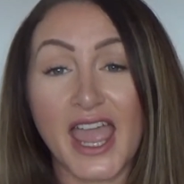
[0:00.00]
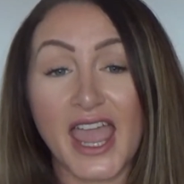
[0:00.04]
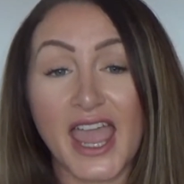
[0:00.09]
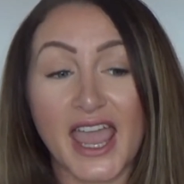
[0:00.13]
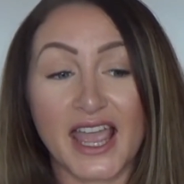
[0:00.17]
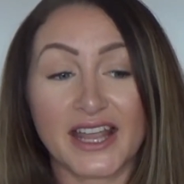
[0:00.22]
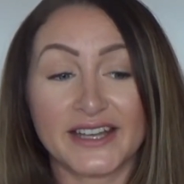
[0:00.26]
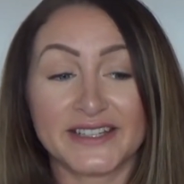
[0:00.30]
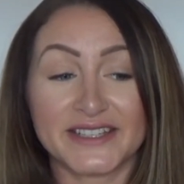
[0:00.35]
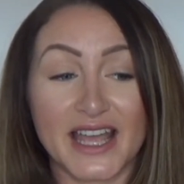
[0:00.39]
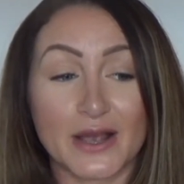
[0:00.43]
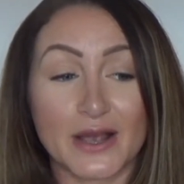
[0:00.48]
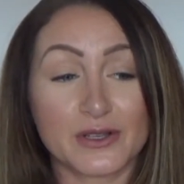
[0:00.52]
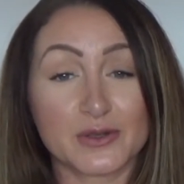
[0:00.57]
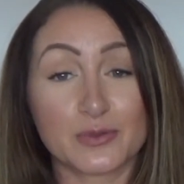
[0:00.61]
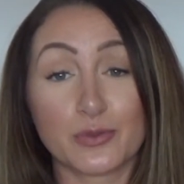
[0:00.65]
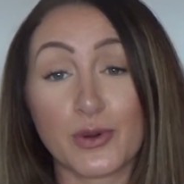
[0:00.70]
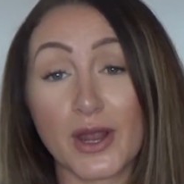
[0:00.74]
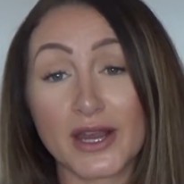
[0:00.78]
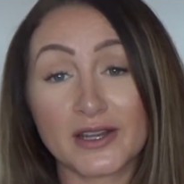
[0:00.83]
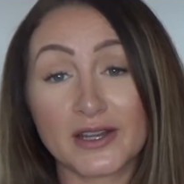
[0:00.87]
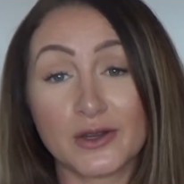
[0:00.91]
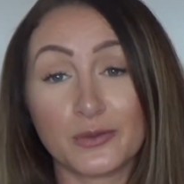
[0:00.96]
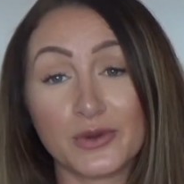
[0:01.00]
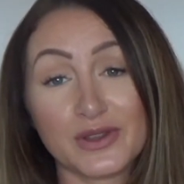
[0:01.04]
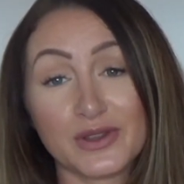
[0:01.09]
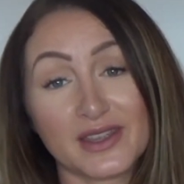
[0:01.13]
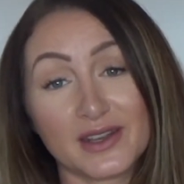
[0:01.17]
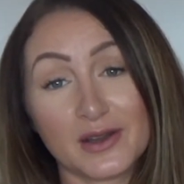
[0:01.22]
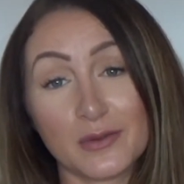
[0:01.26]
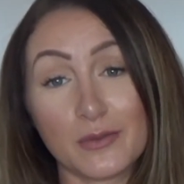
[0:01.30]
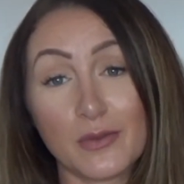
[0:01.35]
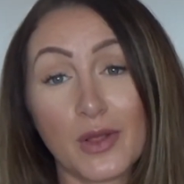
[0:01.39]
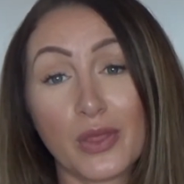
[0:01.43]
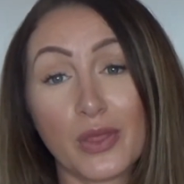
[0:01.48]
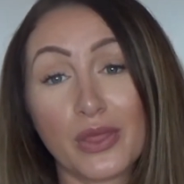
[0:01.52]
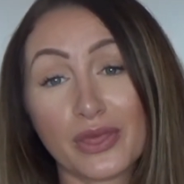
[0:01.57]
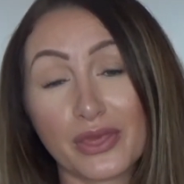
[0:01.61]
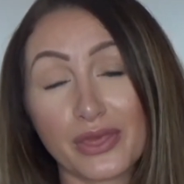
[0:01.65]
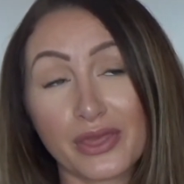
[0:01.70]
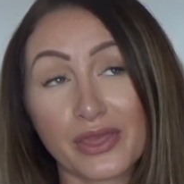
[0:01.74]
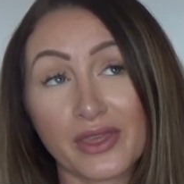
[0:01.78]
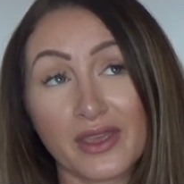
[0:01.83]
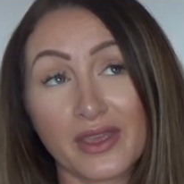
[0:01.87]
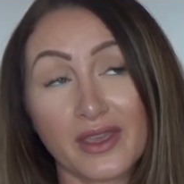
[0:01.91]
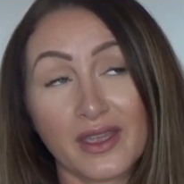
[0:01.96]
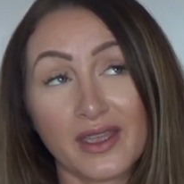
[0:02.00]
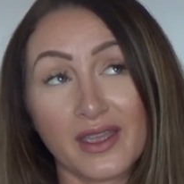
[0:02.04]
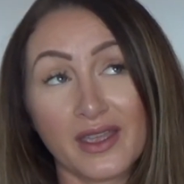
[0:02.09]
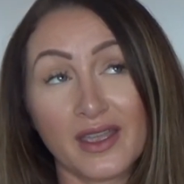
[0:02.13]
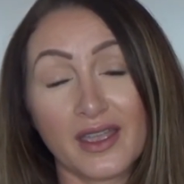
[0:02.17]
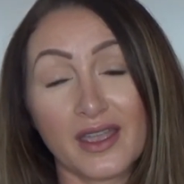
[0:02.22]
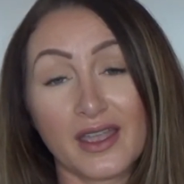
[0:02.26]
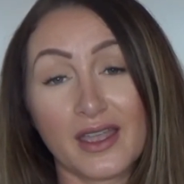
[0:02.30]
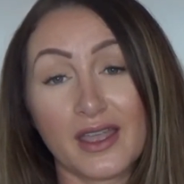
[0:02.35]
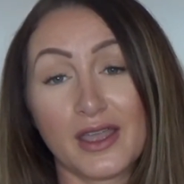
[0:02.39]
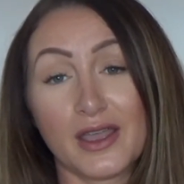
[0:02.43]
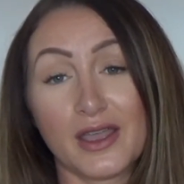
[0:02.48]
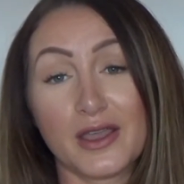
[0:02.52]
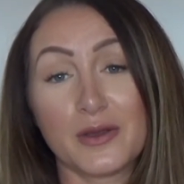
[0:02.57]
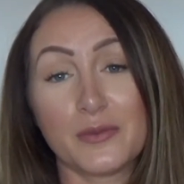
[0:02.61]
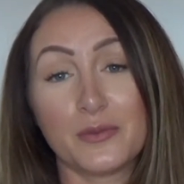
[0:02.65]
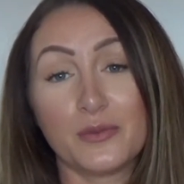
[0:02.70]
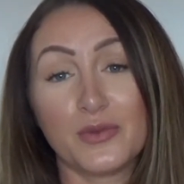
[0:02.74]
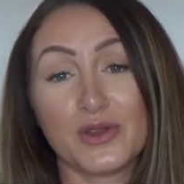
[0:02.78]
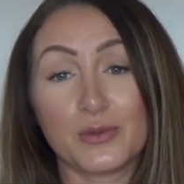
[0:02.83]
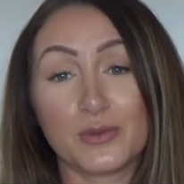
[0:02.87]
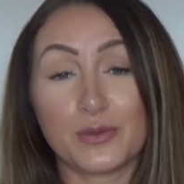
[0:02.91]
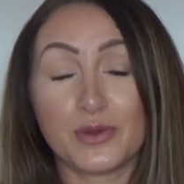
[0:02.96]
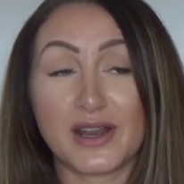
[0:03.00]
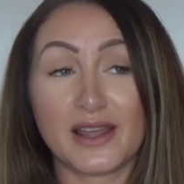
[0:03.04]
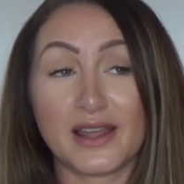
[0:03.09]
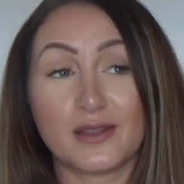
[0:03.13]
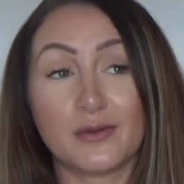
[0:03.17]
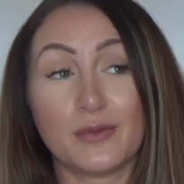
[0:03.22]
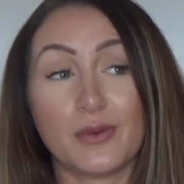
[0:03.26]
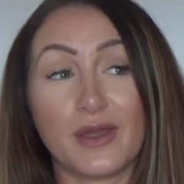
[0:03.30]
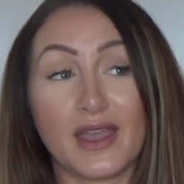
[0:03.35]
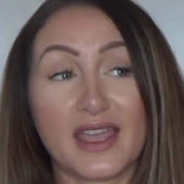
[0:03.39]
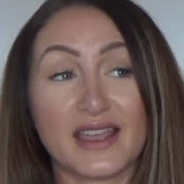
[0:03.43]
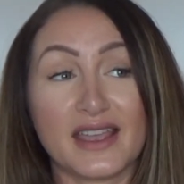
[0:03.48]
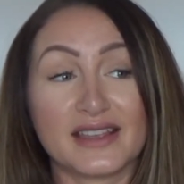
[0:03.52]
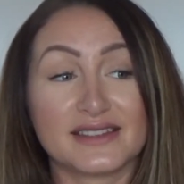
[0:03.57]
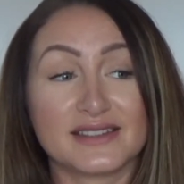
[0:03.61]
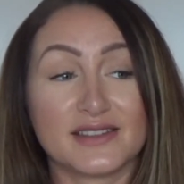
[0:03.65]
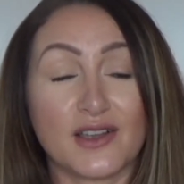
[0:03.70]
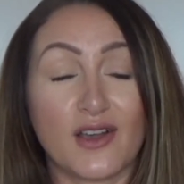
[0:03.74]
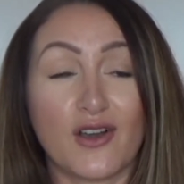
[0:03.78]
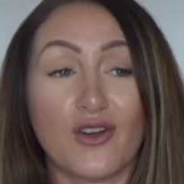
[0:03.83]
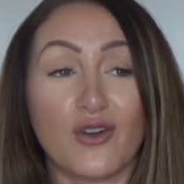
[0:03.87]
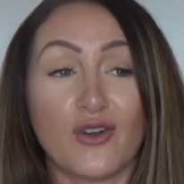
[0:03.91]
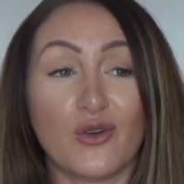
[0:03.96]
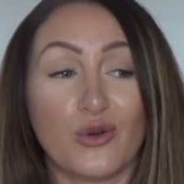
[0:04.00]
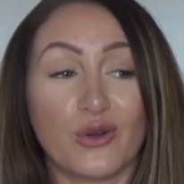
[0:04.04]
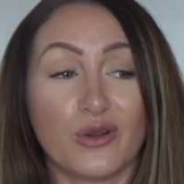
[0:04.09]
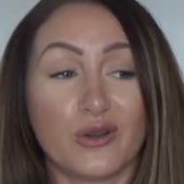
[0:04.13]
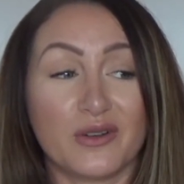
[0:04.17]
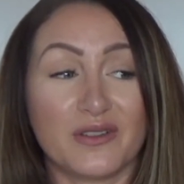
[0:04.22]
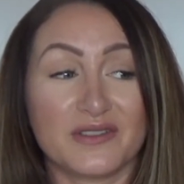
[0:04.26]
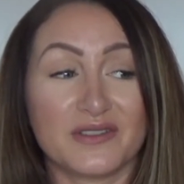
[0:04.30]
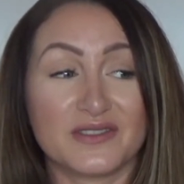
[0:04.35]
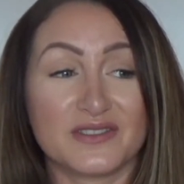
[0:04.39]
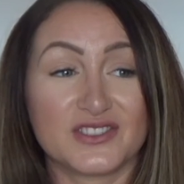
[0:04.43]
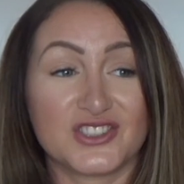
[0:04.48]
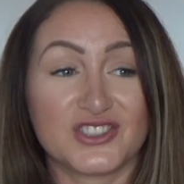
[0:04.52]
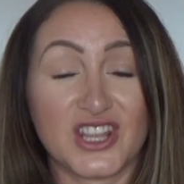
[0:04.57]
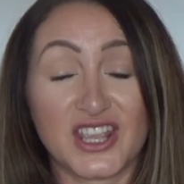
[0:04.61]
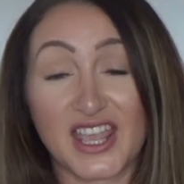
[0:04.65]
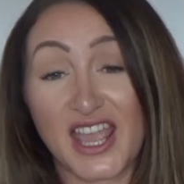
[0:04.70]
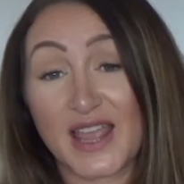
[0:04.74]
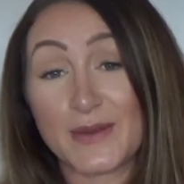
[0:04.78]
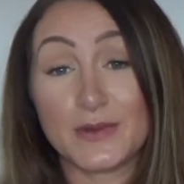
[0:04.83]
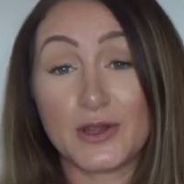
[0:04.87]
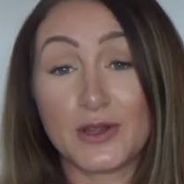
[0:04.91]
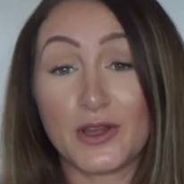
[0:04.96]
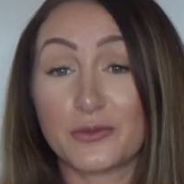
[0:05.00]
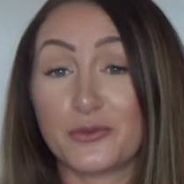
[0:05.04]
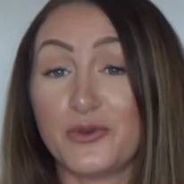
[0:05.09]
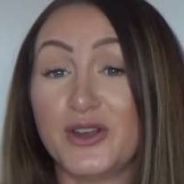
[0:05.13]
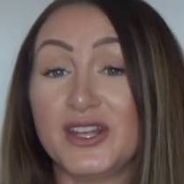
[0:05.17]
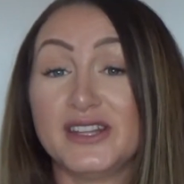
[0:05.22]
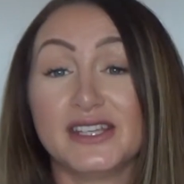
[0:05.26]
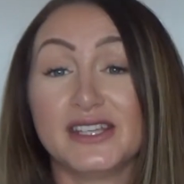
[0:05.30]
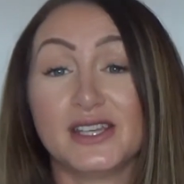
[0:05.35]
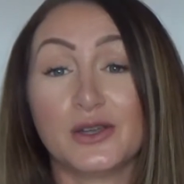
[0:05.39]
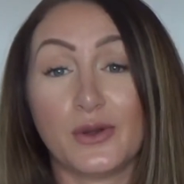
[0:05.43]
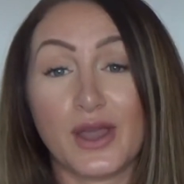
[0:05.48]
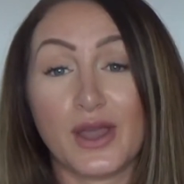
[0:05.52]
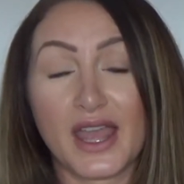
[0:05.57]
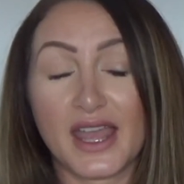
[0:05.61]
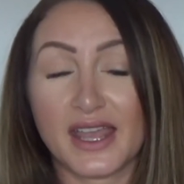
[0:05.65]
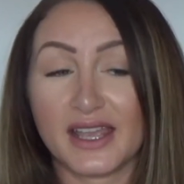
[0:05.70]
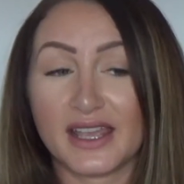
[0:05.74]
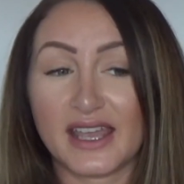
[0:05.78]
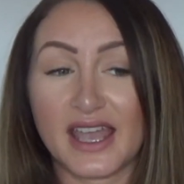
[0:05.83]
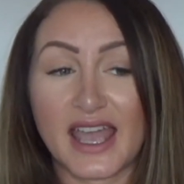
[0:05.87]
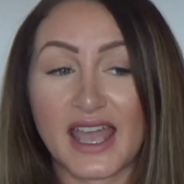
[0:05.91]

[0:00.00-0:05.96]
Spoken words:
And I was pregnant within a month with Penelope, so she came along really quick.